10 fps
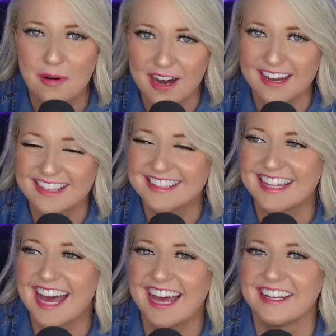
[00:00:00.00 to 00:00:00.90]
but
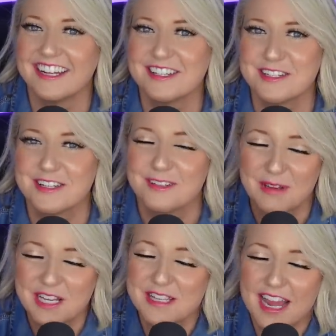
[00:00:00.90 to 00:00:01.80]
then
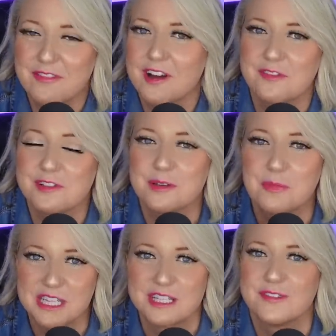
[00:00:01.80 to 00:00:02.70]
because I haven't
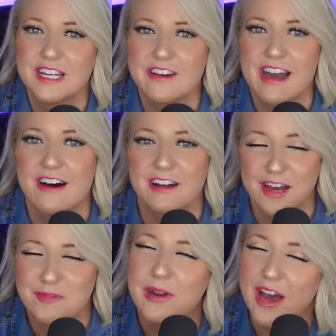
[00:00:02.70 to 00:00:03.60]
obviously put this video out
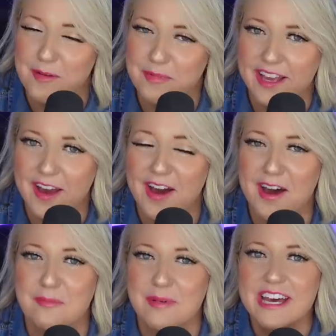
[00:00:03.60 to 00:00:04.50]
and I've been hyping it
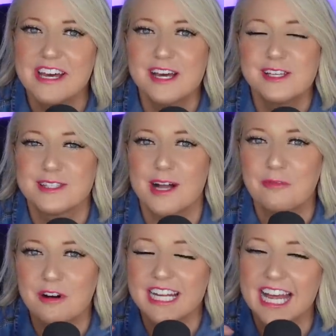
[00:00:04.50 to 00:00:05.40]
up,
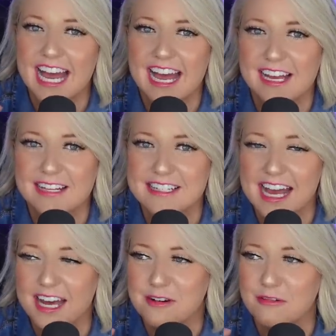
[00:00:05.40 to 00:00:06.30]
someone had
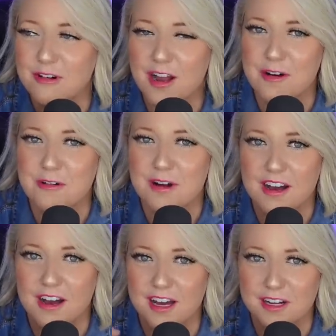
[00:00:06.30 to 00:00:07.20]
wrote
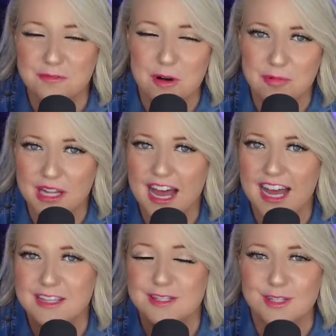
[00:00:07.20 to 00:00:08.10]
and
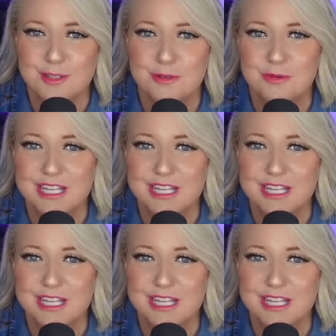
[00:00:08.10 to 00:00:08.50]
replied to the